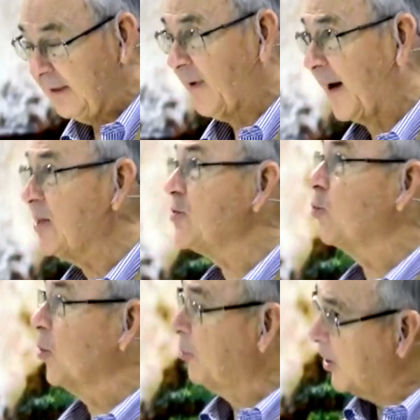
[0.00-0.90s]

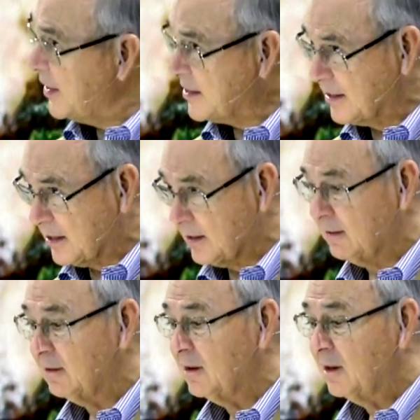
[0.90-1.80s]
Levites were priests.
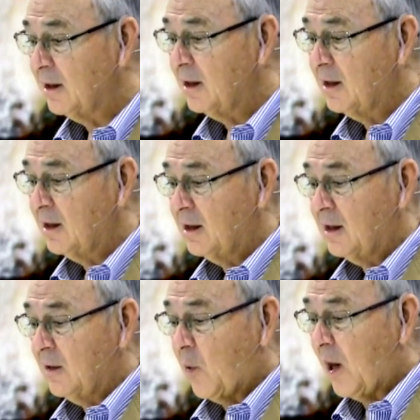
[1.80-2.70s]

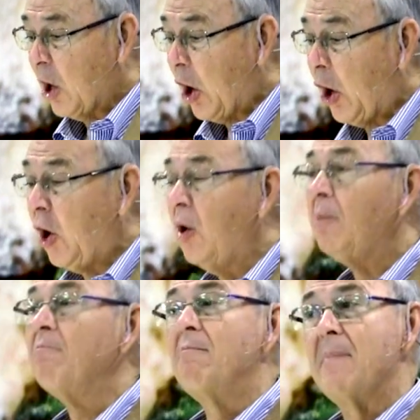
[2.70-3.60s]
While
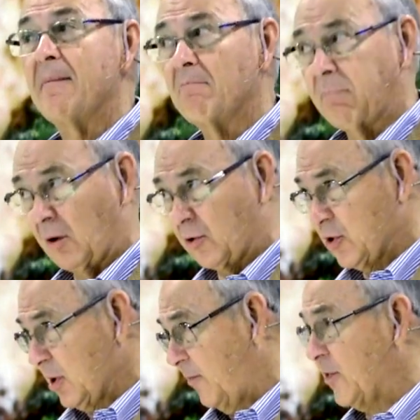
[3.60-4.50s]
all
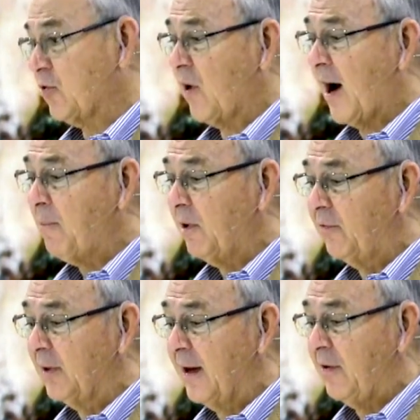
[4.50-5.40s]
members of the tribe
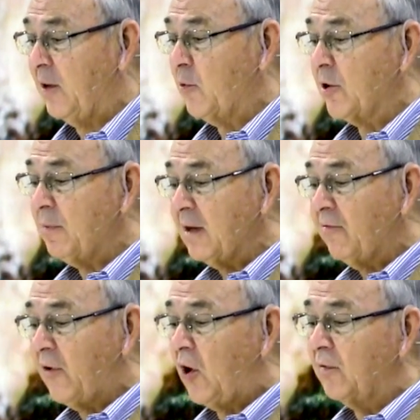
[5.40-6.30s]
of Levi were to be
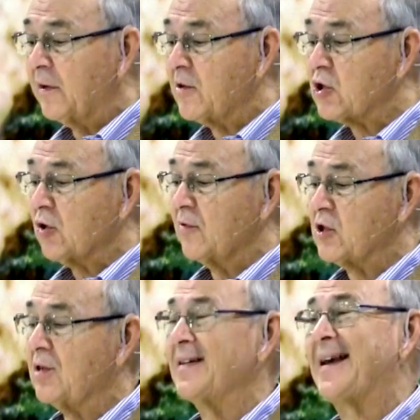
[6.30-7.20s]
involved in the service
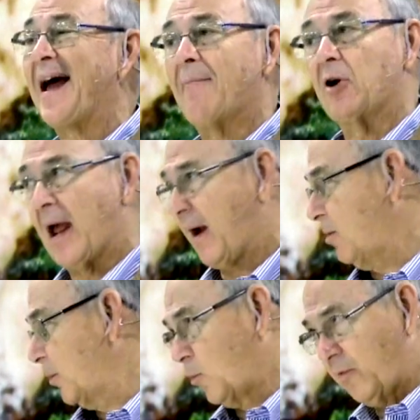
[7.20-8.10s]
to the
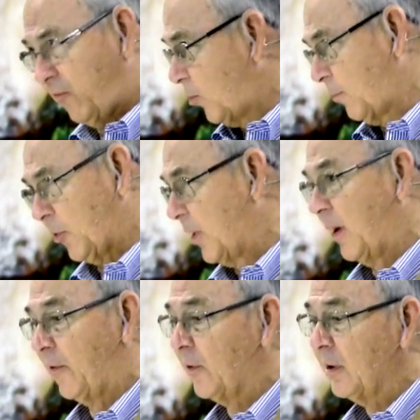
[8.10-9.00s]
tabernacle in one form or
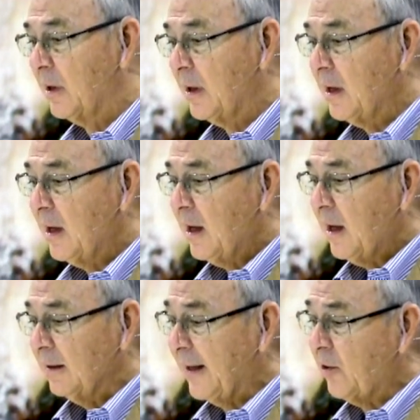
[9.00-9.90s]
another,
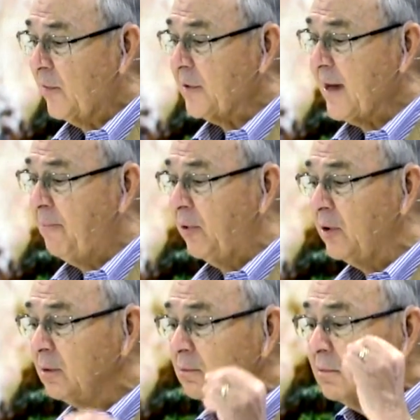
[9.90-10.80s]
later on the temple,